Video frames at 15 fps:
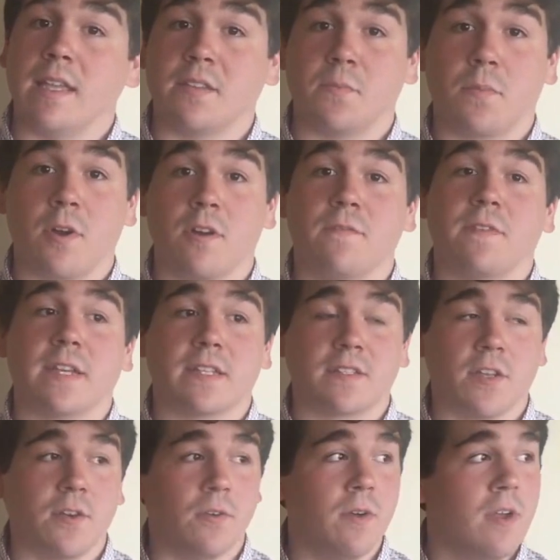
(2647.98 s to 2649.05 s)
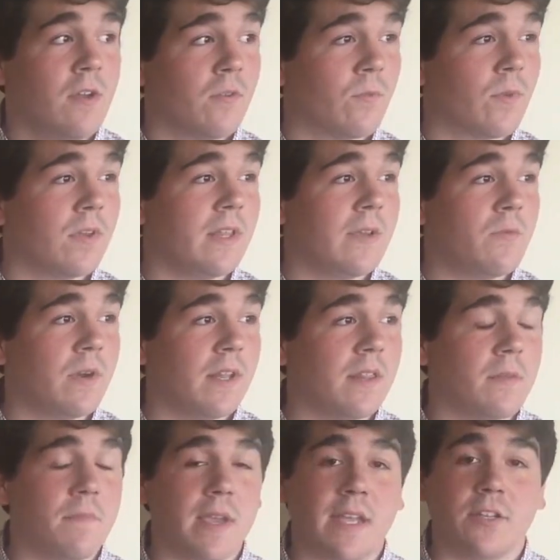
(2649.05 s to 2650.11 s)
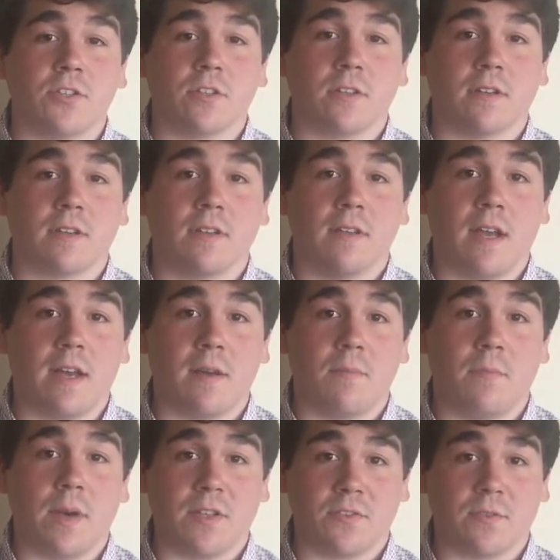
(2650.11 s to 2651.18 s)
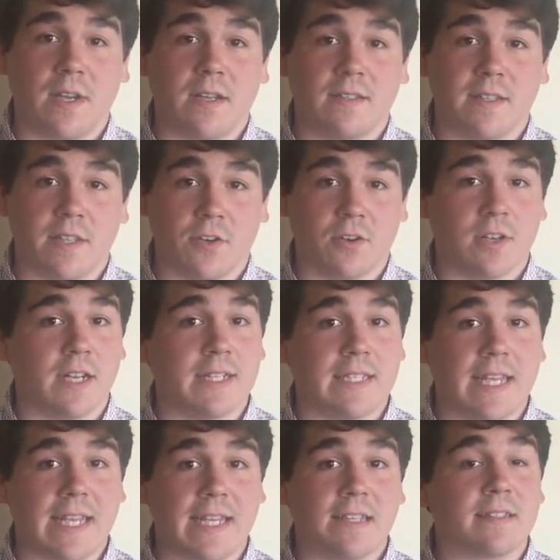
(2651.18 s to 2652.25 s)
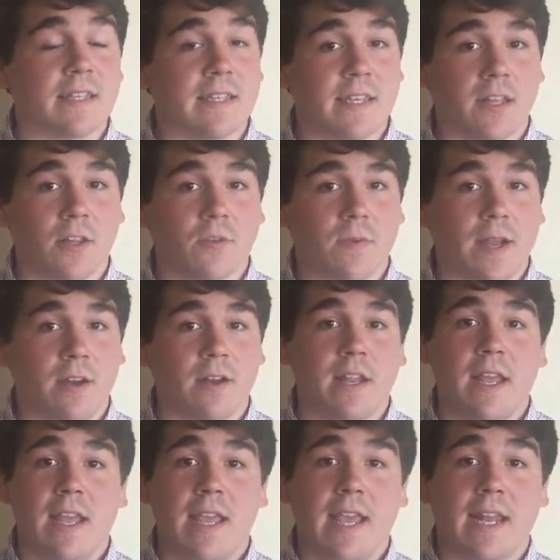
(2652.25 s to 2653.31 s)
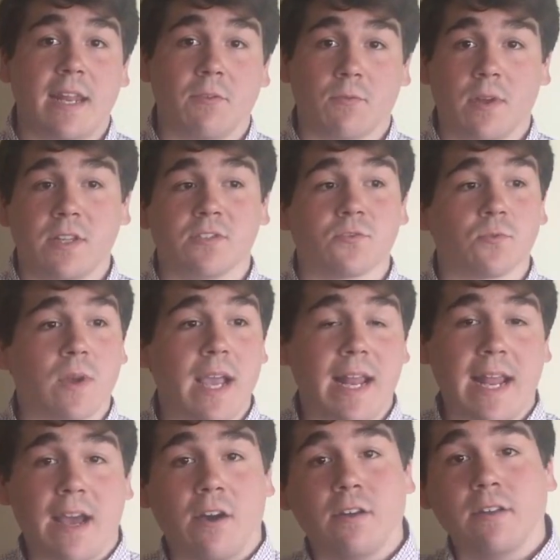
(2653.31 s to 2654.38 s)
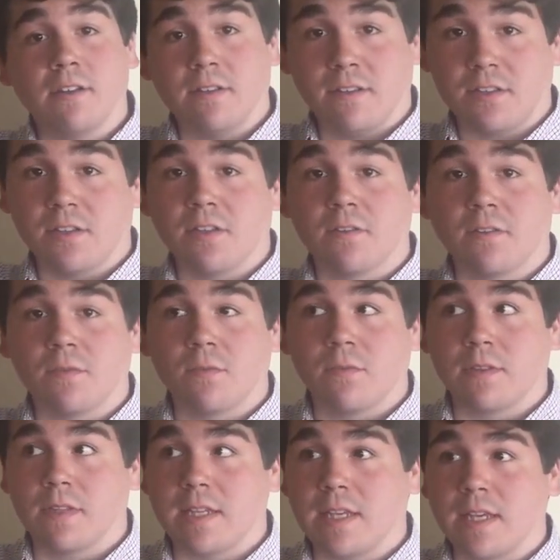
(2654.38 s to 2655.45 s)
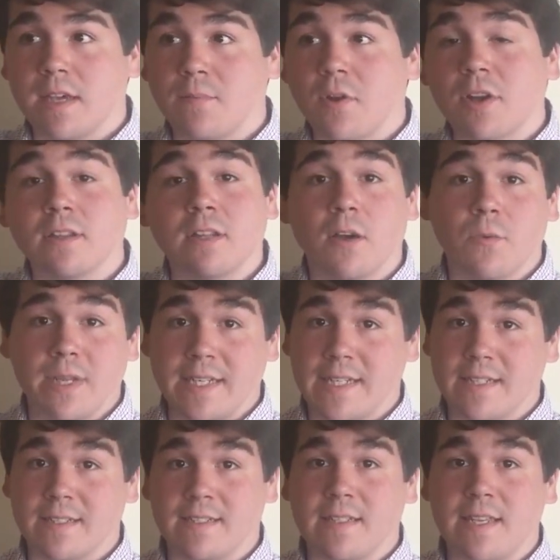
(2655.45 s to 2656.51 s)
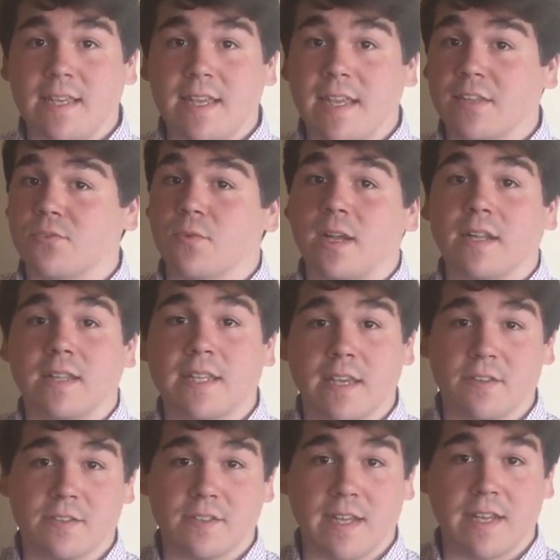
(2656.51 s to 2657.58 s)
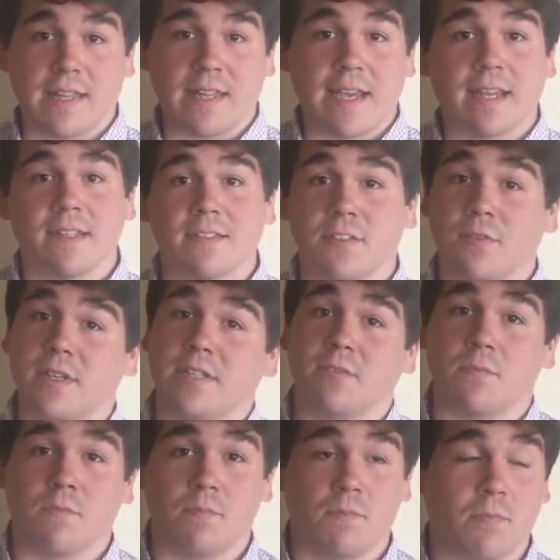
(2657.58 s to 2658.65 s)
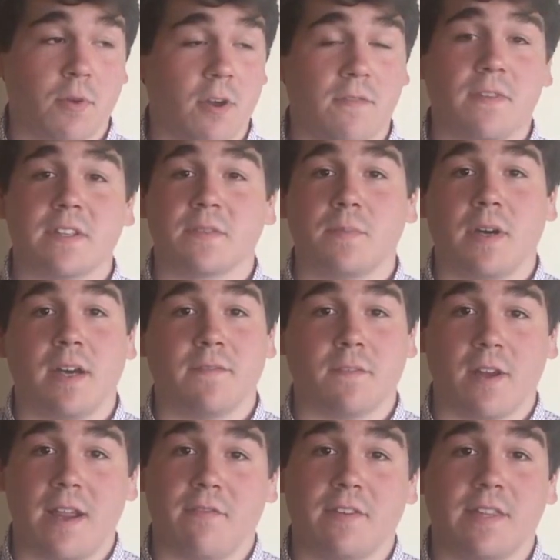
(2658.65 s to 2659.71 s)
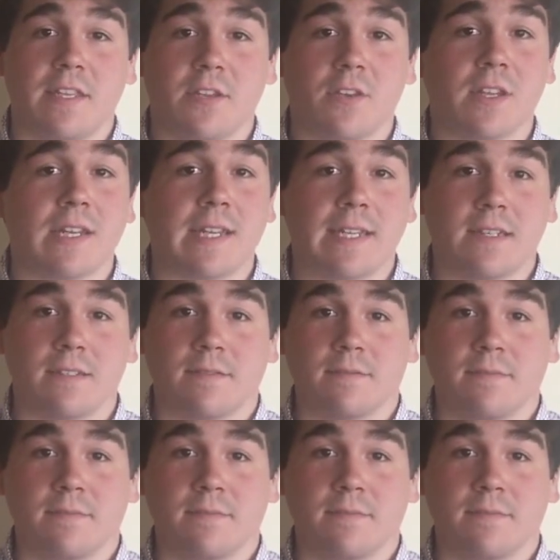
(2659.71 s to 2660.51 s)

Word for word: It's perfect. So really one of the major bus routes that you're going to take is the yellow route. And it runs right out to the parking lot we didn't see. It's right on the other side of that. So it's perfect spot for everything you could need.